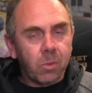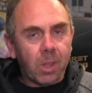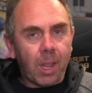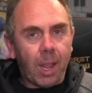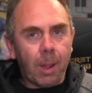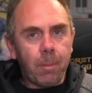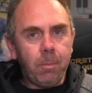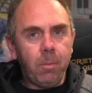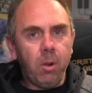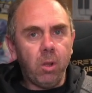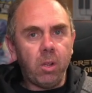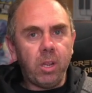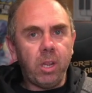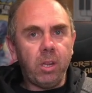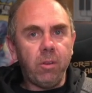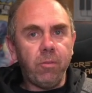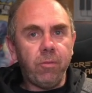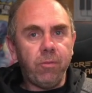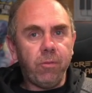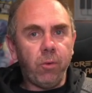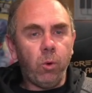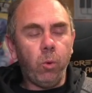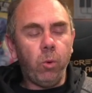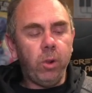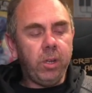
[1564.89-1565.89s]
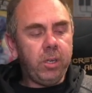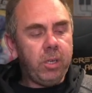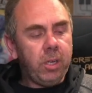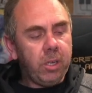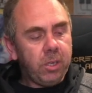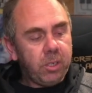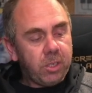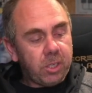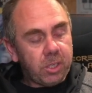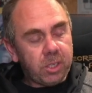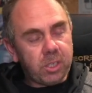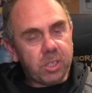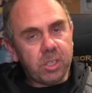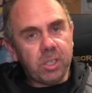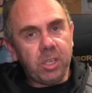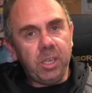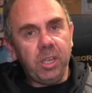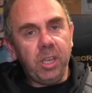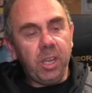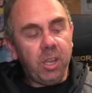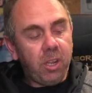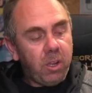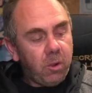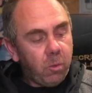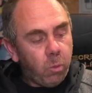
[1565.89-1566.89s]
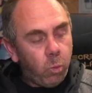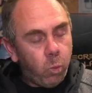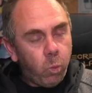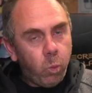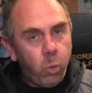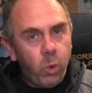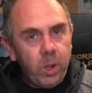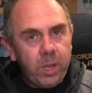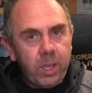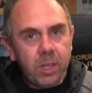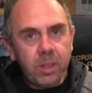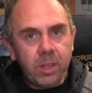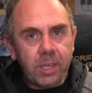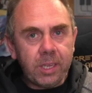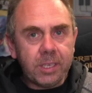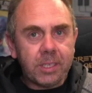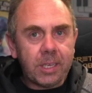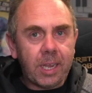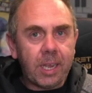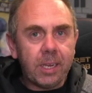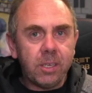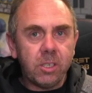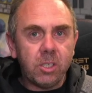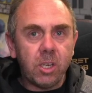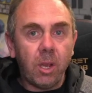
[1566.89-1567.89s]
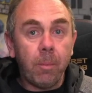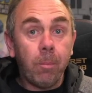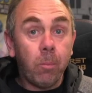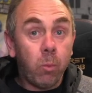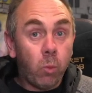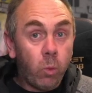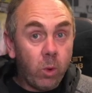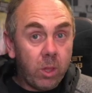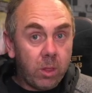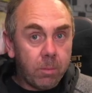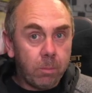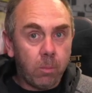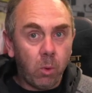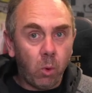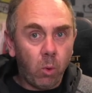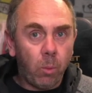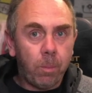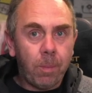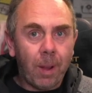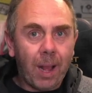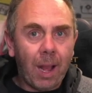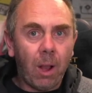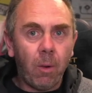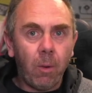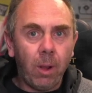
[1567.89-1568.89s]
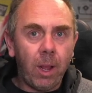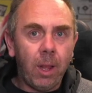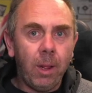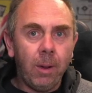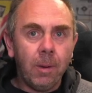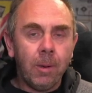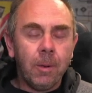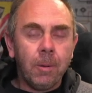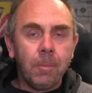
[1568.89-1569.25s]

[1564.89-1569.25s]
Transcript: I'm looking forward to seeing where this ends up with more power.